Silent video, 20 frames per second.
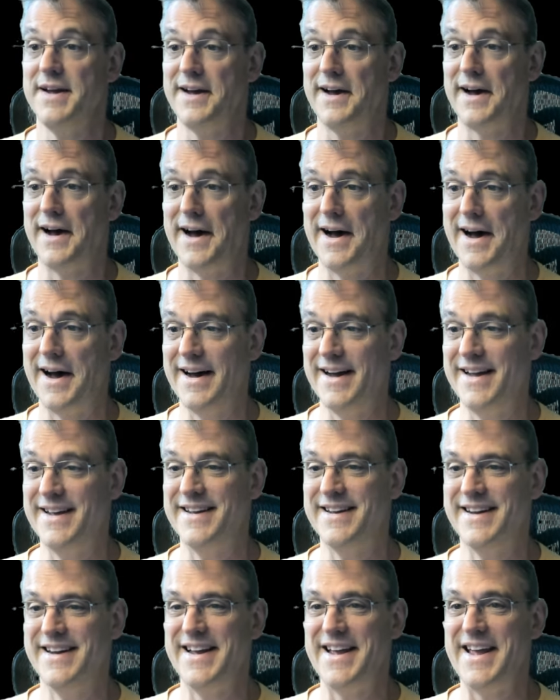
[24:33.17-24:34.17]
Uh,
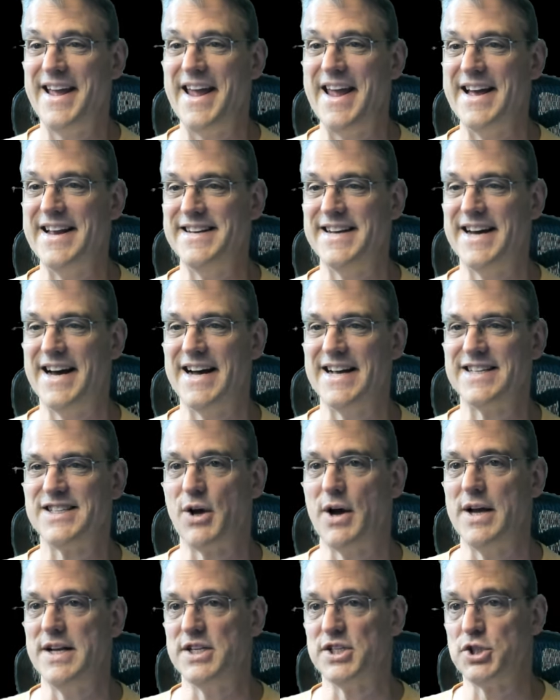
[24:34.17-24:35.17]
and uh, so
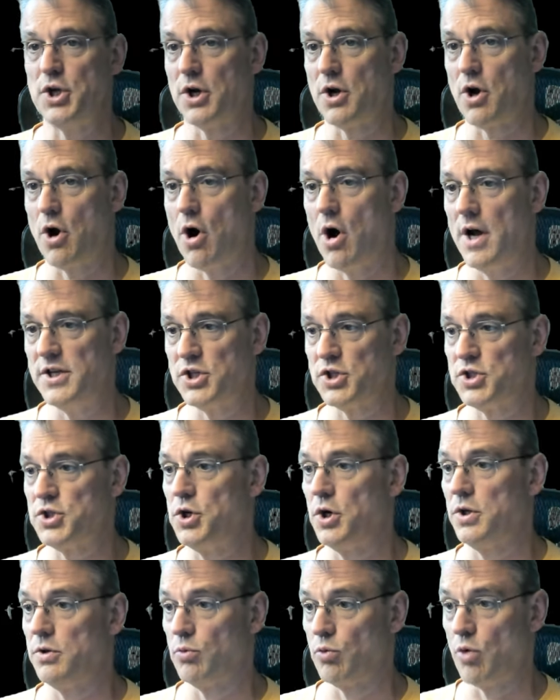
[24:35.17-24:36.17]
I just took I just
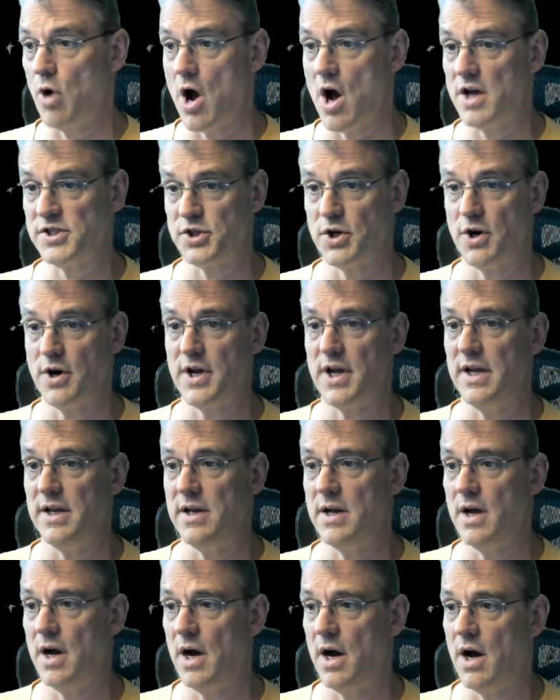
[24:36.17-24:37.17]
took the raw circuit
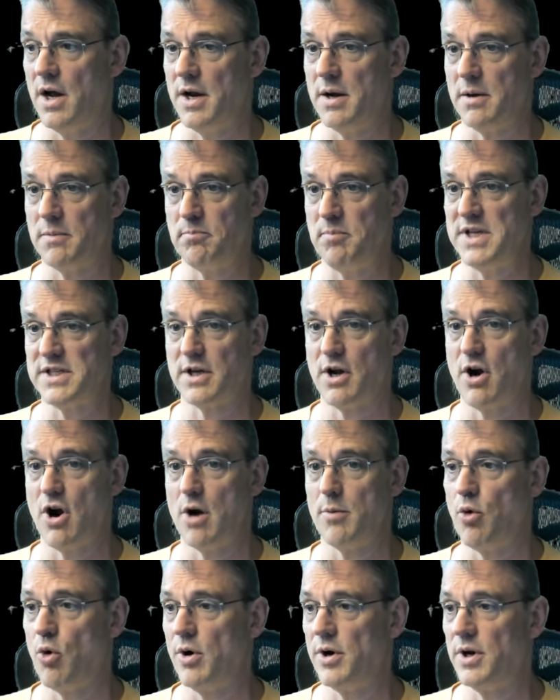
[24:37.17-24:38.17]
uh, on a piece of
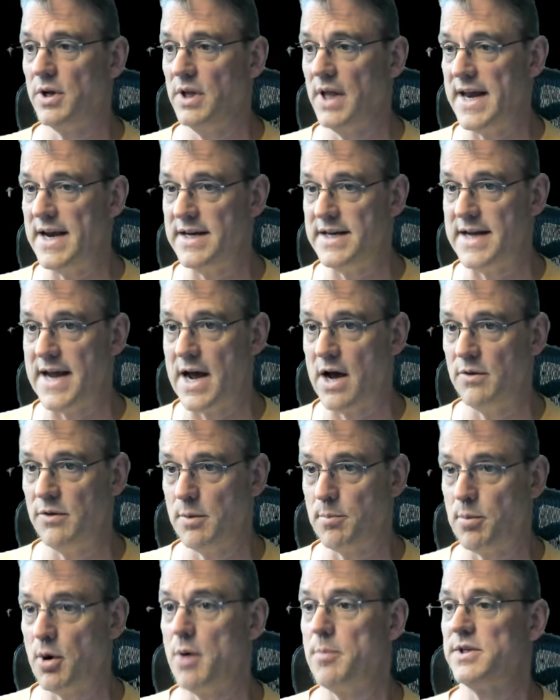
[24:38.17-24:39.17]
cardboard, laid it down. The
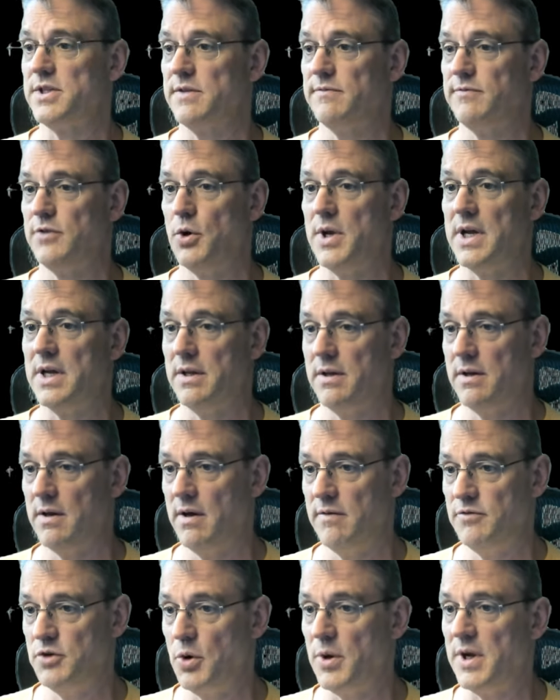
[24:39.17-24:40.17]
purpose of doing it
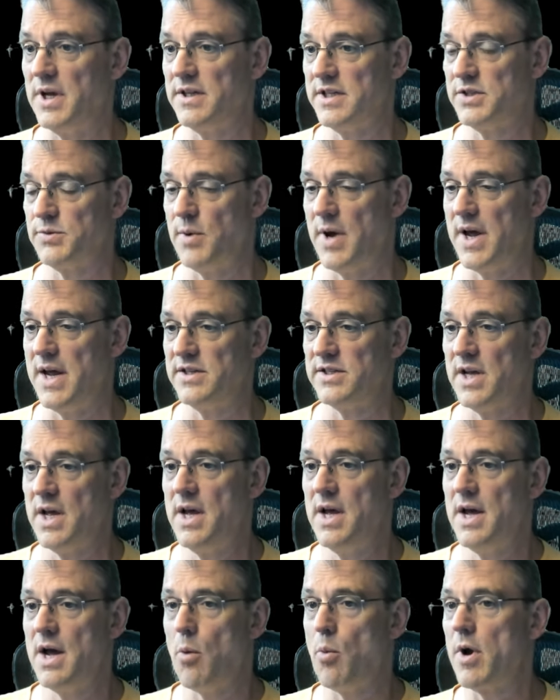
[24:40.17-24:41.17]
of doing it this way is
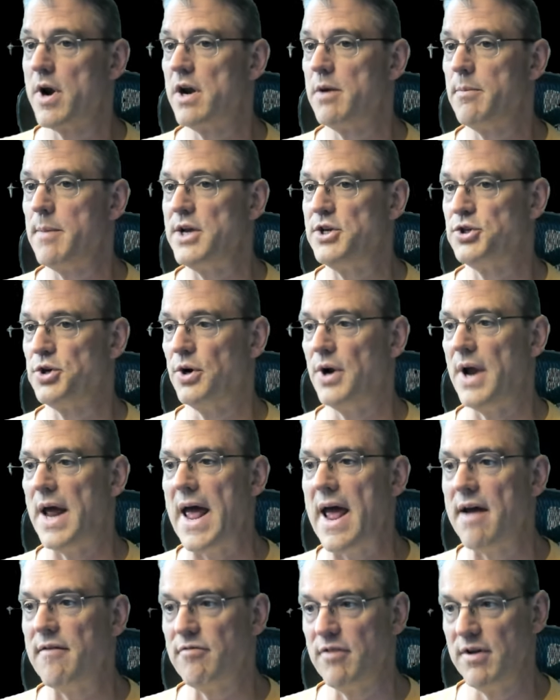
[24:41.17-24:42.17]
wanted to make sure
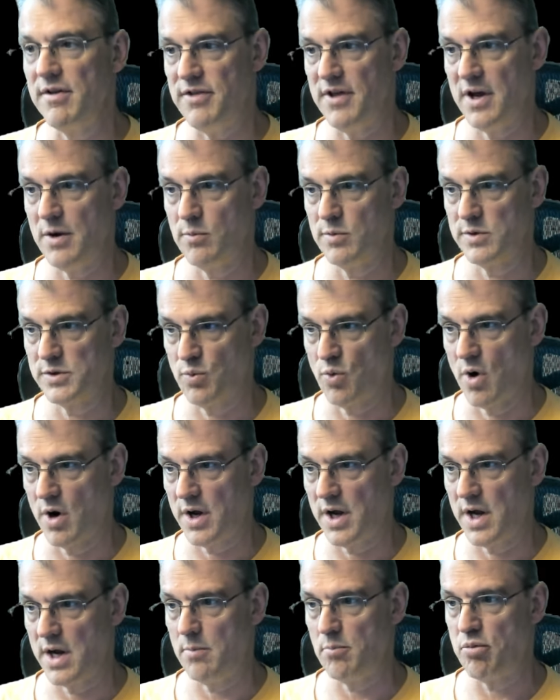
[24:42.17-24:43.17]
everything was
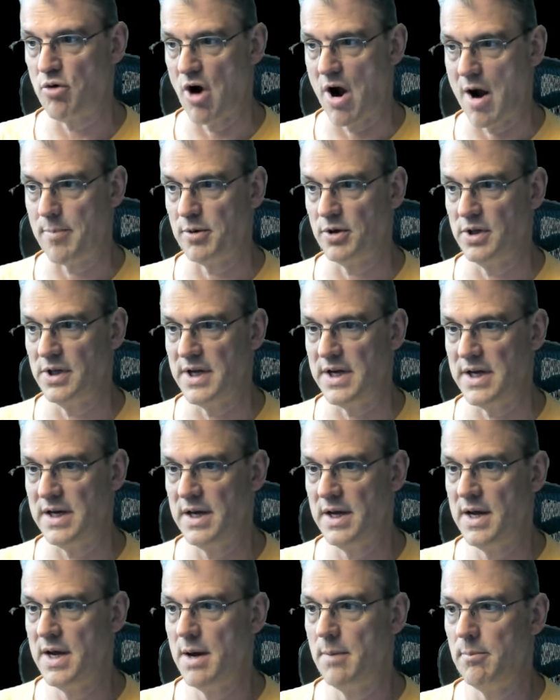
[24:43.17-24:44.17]
working properly
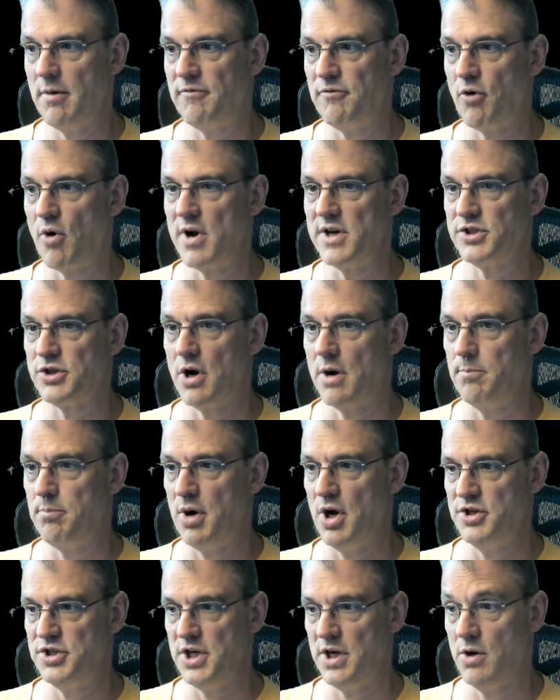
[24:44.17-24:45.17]
before I start
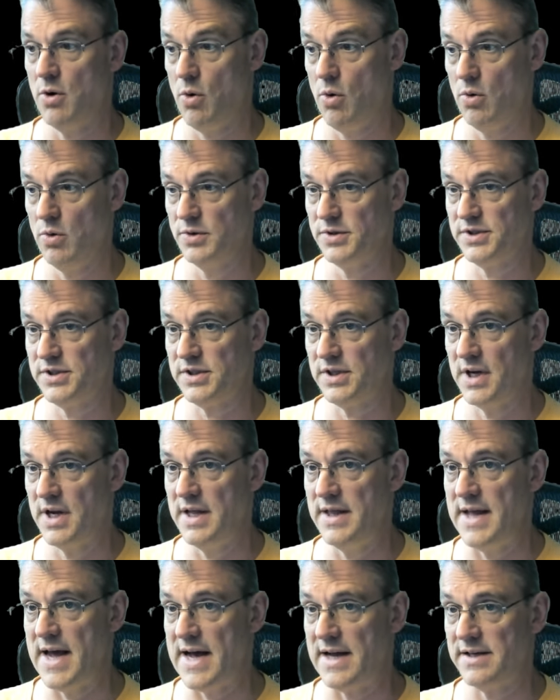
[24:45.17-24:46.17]
punching holes
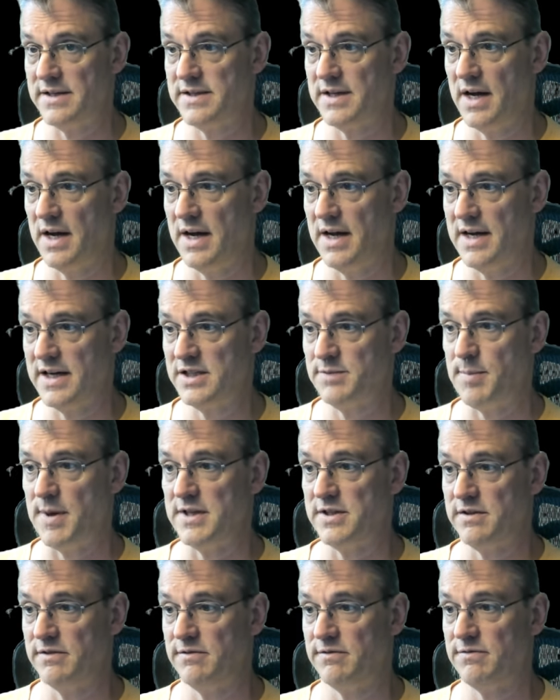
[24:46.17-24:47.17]
in that uh,
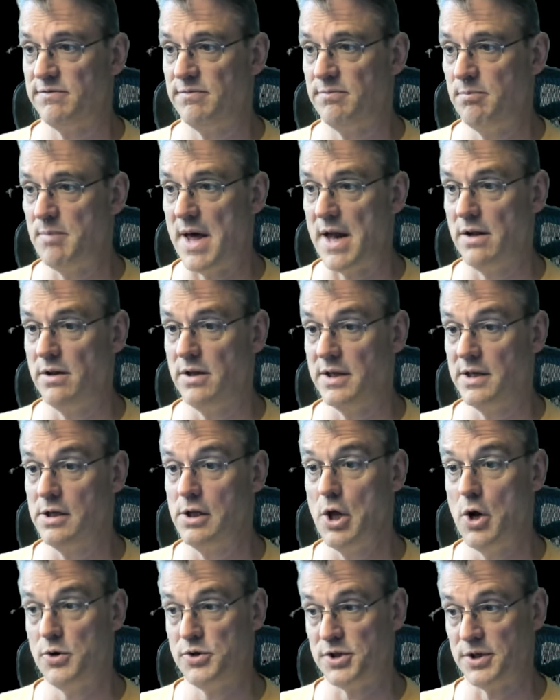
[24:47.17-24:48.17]
expensive metal
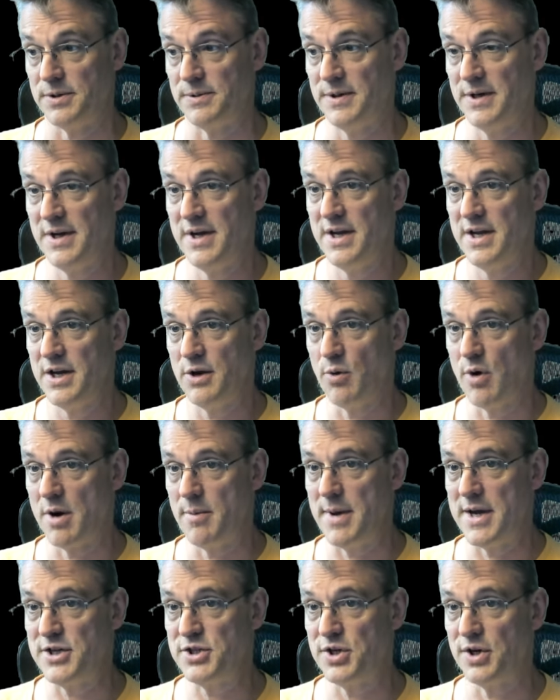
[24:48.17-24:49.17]
enclosure. You want to
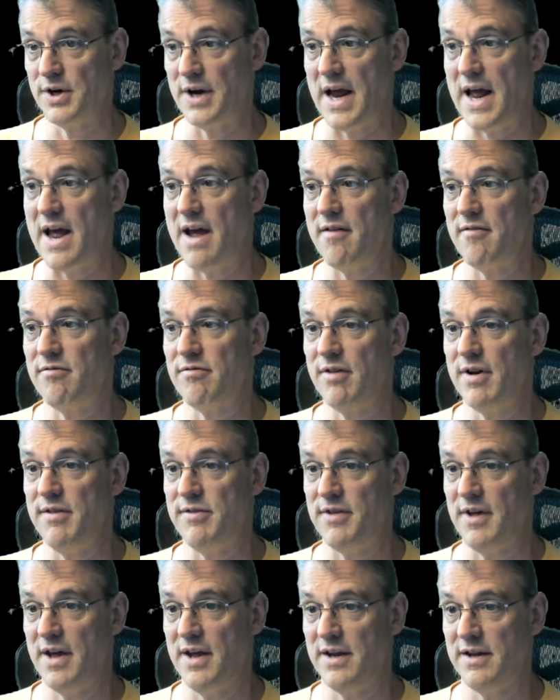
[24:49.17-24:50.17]
make sure
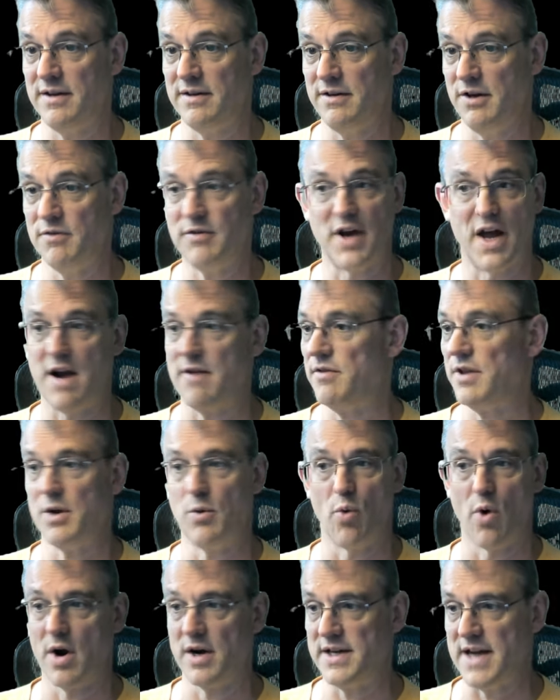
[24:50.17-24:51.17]
everything you've got everything
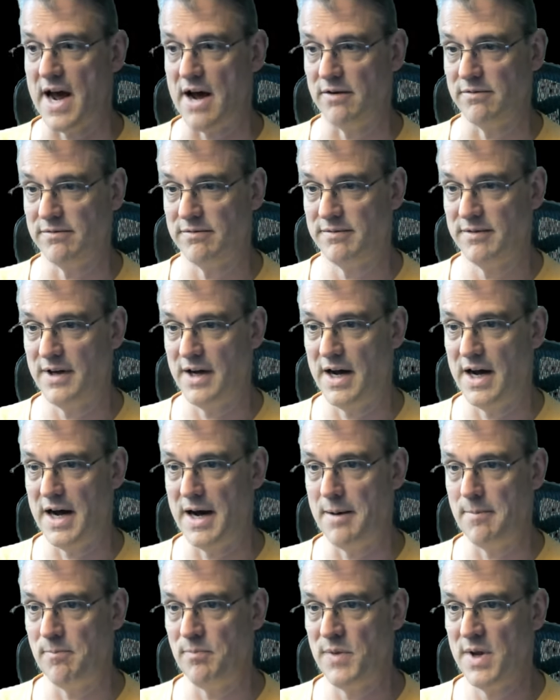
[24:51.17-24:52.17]
worked out.
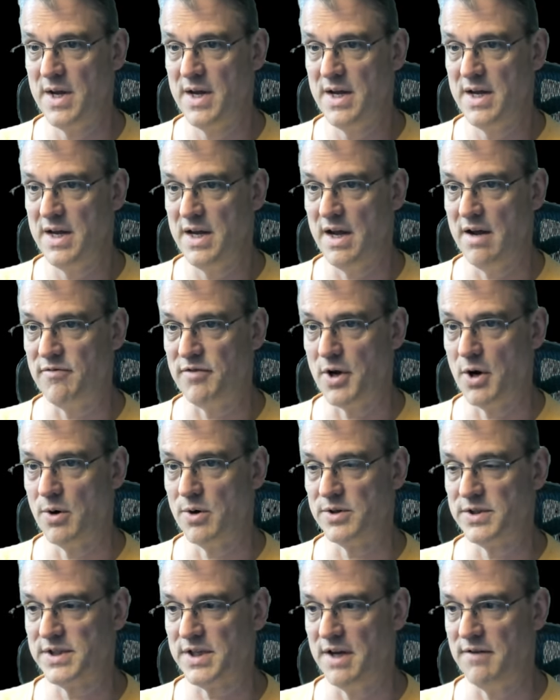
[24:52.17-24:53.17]
Um, if
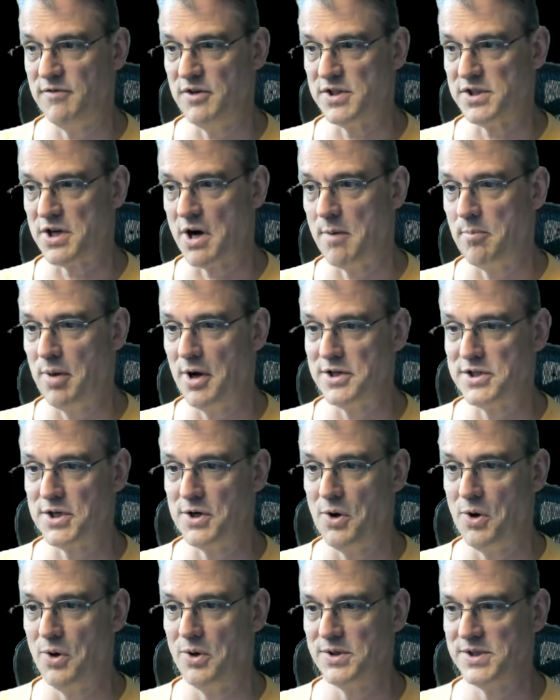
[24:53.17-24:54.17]
there's if you start punching
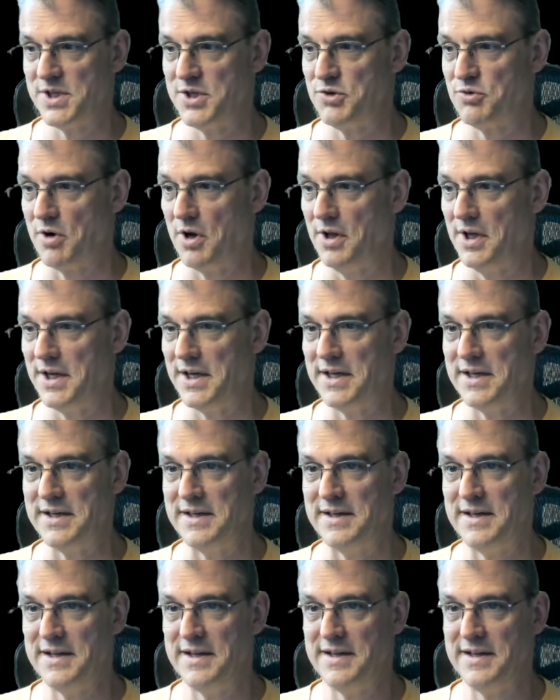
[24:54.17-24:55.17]
holes and drilling
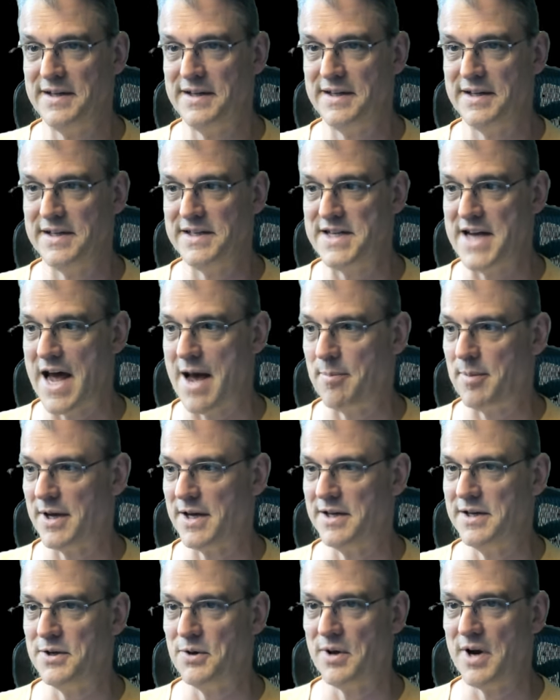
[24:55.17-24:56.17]
and and tapping
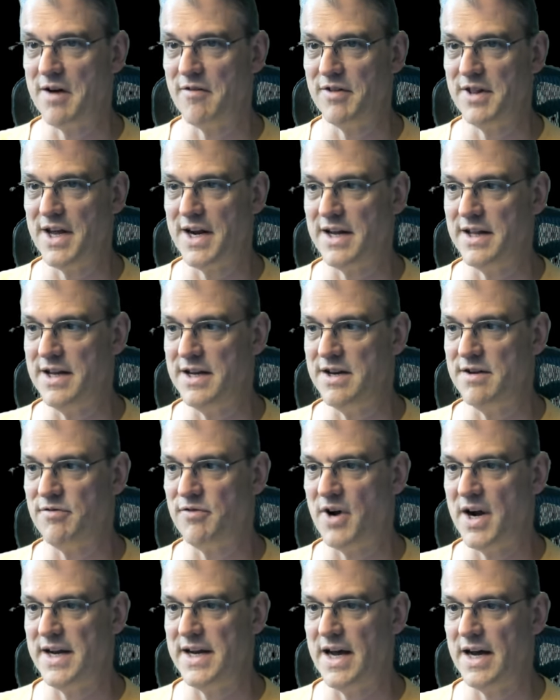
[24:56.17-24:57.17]
and doing everything and then you
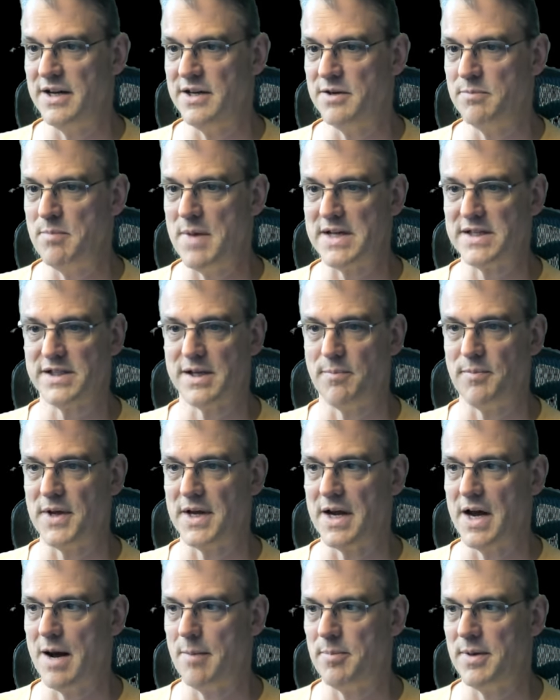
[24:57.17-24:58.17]
find out you messed
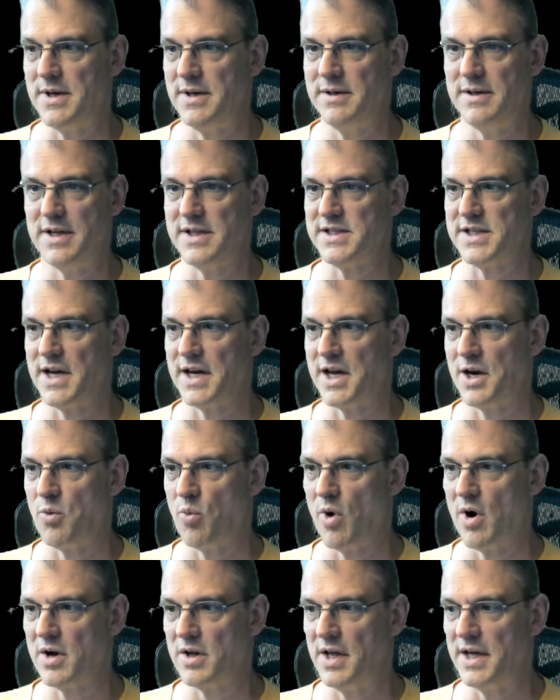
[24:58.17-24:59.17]
something up and it's not going to
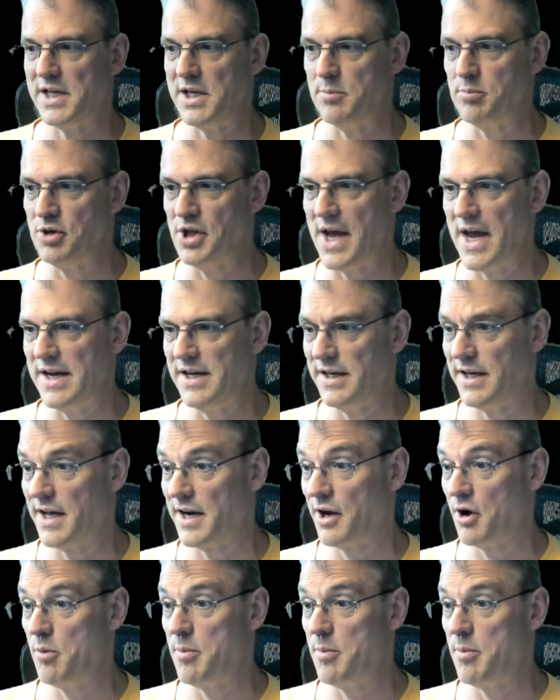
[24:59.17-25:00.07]
work like you planned you got to go